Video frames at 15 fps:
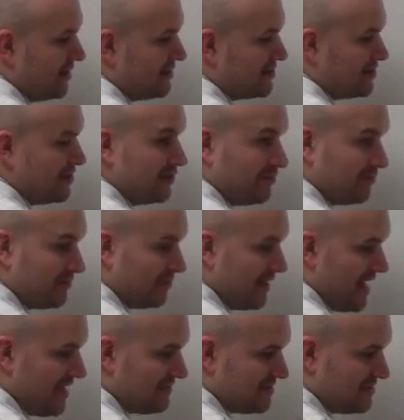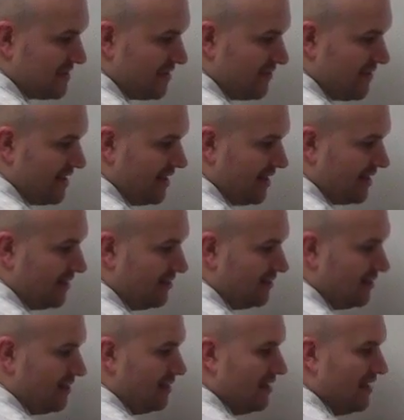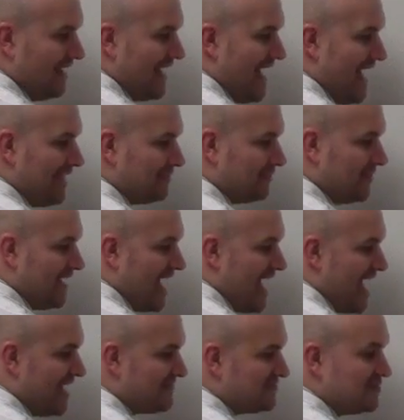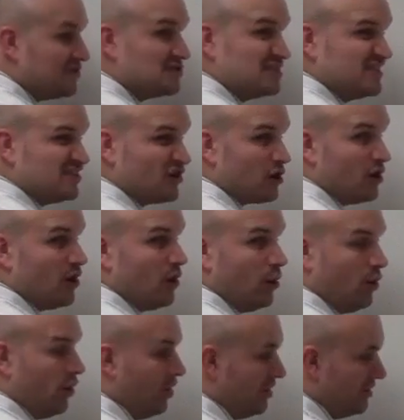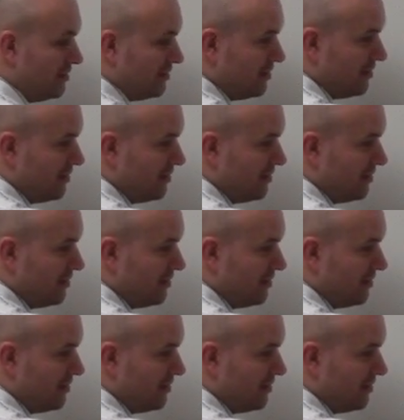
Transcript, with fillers: here's 2. 3/2 is like right here. At 3/2, there's either a whole